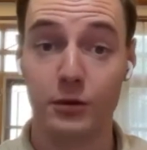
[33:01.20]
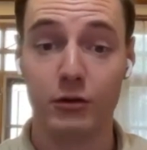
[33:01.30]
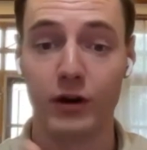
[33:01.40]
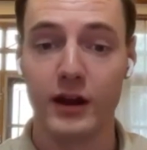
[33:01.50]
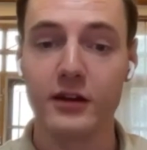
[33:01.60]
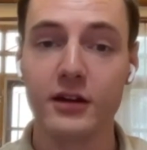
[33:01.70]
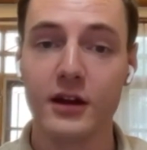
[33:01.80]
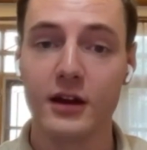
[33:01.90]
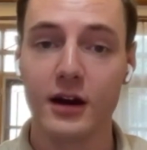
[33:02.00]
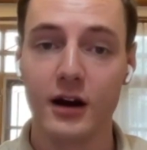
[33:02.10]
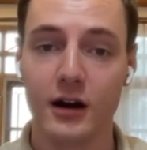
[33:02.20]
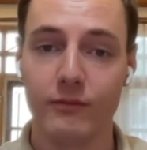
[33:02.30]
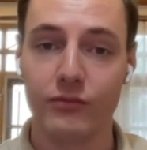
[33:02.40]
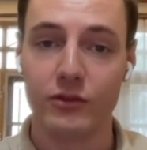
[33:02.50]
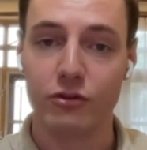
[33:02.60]
be great.
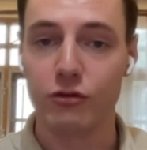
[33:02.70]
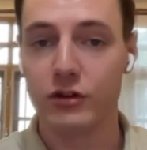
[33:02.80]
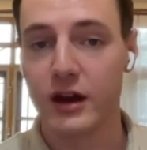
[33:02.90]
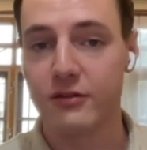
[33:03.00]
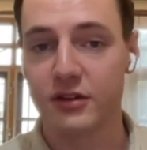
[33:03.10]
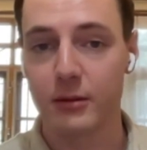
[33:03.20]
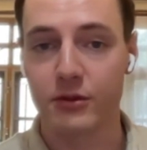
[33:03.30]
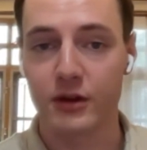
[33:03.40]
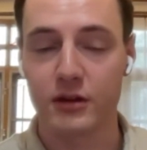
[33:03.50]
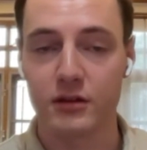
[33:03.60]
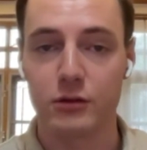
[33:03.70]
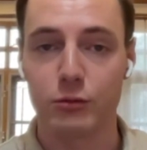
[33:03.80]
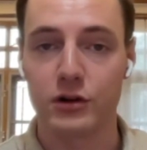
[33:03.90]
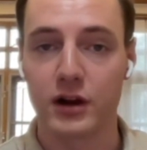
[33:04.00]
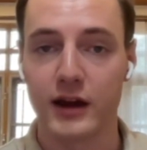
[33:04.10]
Do you have something you
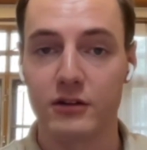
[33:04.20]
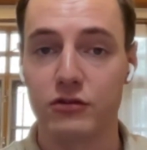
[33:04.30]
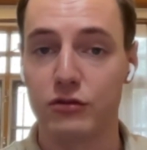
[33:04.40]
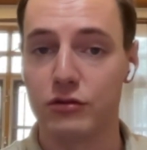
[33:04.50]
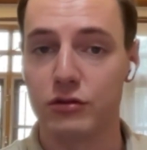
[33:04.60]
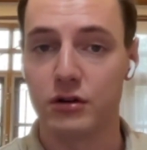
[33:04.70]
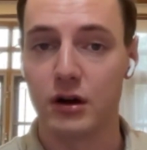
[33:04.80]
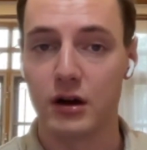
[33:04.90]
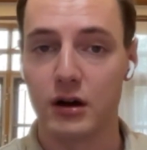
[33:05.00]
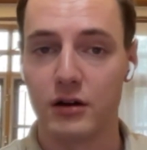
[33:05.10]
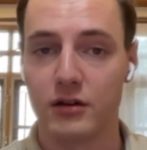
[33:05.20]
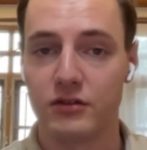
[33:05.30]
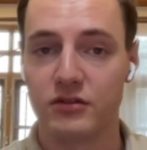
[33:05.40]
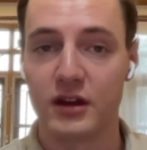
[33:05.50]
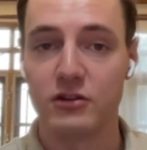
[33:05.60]
would like to
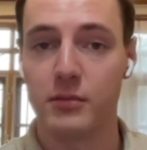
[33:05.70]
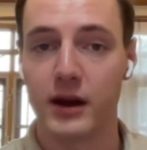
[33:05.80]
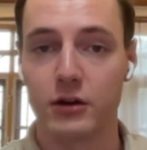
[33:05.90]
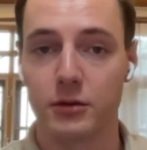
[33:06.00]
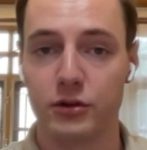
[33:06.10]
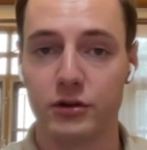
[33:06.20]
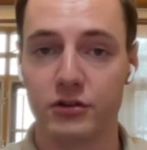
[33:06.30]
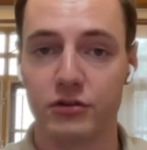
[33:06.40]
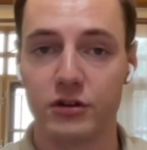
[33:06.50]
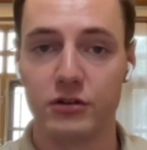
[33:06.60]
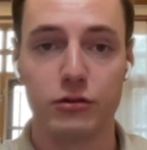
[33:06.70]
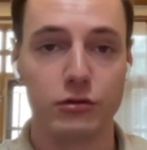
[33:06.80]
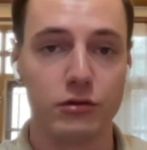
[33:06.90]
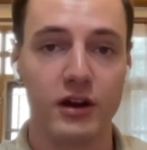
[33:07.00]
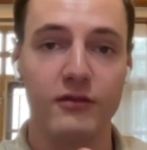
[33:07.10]
say to my community,
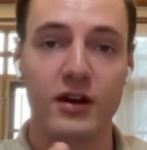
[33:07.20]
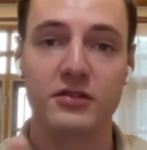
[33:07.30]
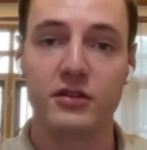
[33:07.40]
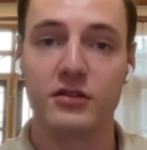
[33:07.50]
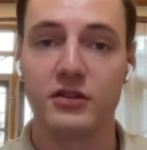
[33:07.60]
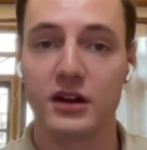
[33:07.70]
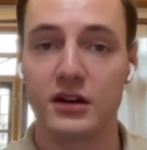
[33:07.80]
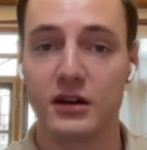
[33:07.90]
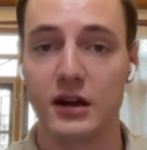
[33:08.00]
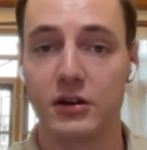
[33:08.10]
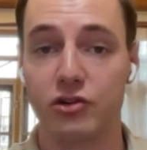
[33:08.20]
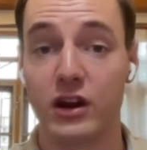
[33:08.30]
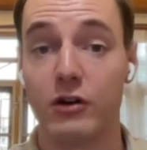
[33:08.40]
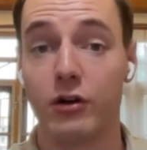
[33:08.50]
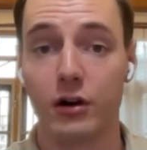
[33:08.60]
to investors in
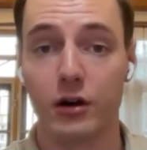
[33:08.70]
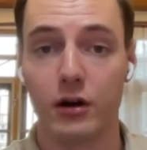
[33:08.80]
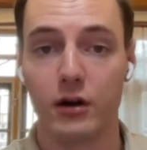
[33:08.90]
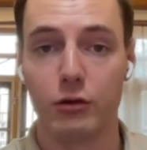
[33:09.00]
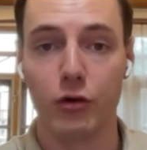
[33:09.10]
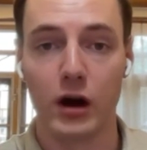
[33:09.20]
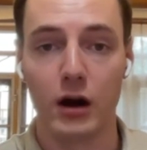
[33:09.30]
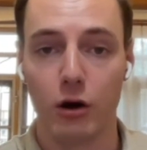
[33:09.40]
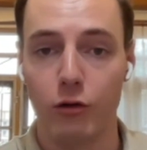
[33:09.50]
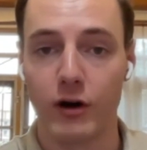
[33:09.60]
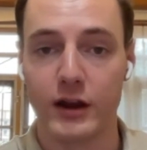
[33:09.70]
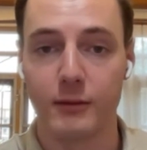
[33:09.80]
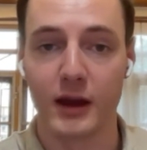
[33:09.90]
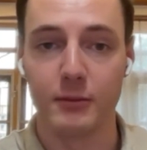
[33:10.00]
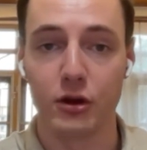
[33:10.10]
general who are already
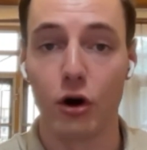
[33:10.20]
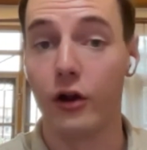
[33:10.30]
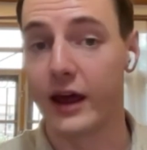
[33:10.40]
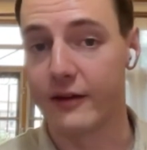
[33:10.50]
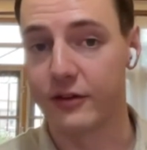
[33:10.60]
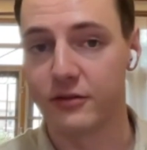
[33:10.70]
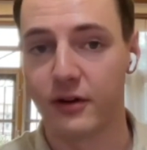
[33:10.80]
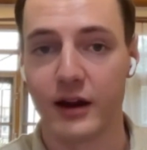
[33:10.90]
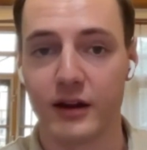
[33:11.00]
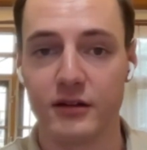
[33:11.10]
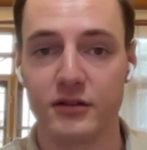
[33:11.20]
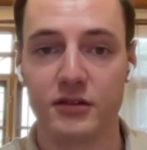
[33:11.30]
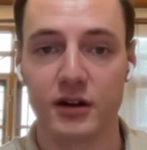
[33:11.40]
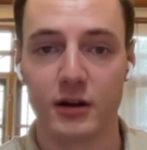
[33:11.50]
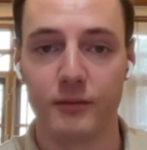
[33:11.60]
maybe on HeavyFinance?
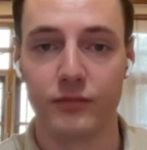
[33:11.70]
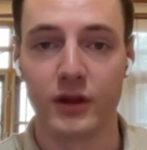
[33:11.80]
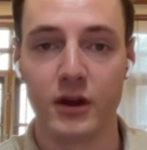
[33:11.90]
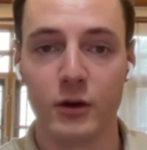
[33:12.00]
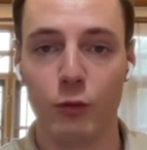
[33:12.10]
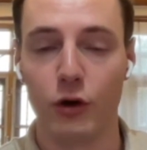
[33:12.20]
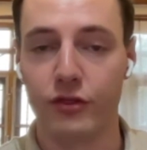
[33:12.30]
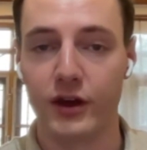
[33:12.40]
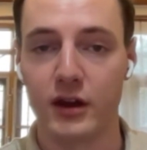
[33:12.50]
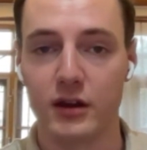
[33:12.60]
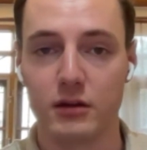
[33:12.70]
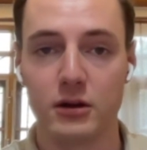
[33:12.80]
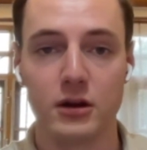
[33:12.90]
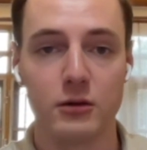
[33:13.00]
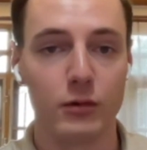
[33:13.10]
What
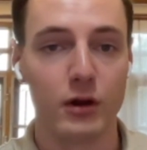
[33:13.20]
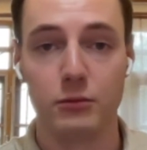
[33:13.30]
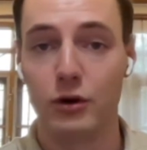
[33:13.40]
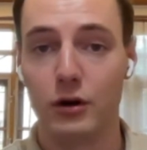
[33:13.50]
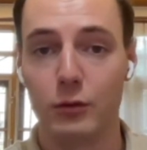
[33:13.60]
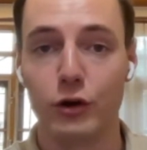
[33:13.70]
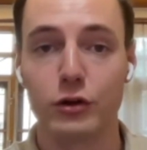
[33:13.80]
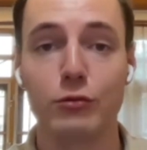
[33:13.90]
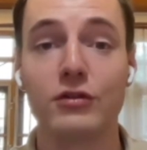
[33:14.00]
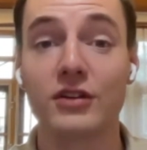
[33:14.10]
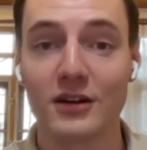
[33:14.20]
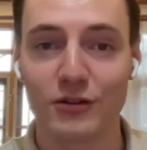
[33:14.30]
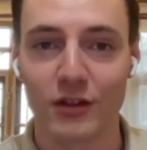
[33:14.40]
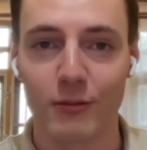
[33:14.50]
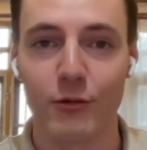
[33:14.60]
you would say
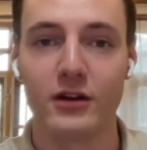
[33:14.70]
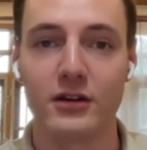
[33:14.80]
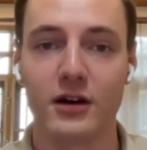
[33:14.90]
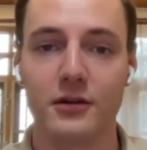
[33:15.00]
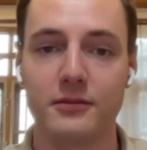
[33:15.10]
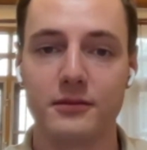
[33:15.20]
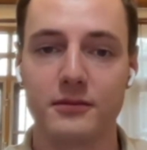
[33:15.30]
to them right now?